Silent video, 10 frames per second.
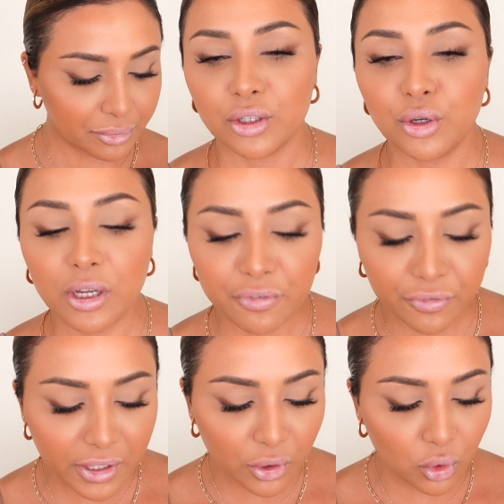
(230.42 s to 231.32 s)
You can
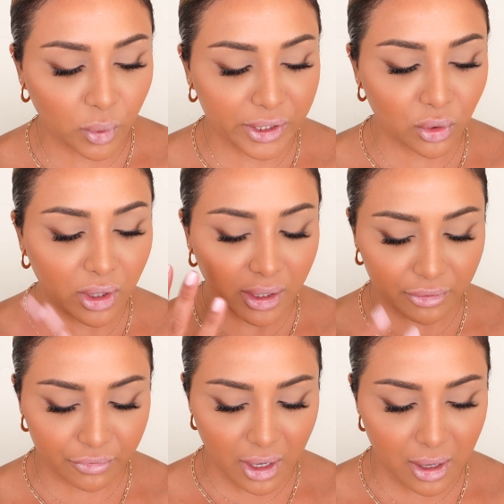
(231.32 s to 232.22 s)
feel when you're kind
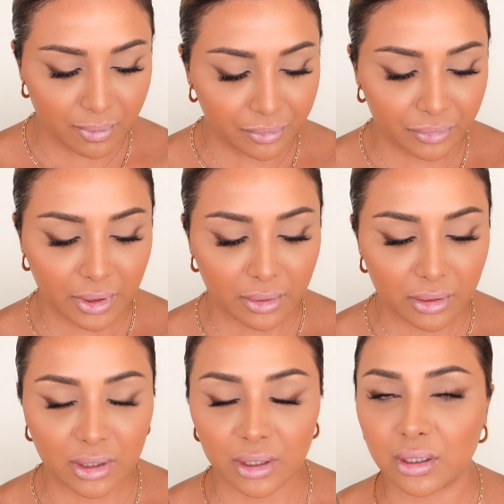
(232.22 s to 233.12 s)

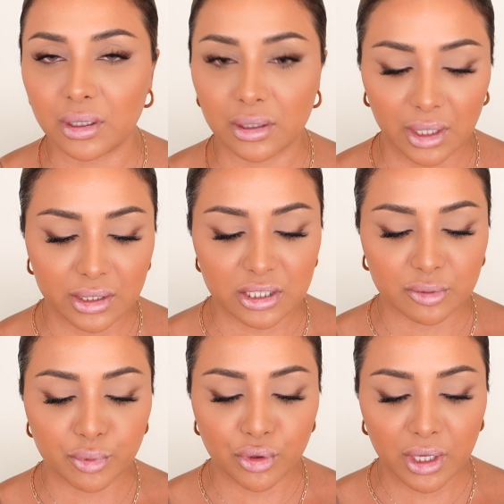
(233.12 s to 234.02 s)
of
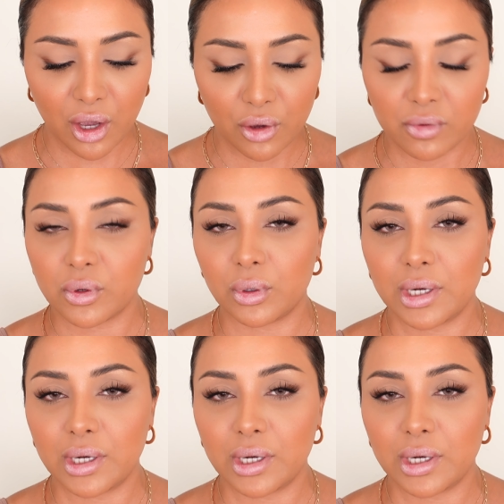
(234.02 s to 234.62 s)
smoothing it over your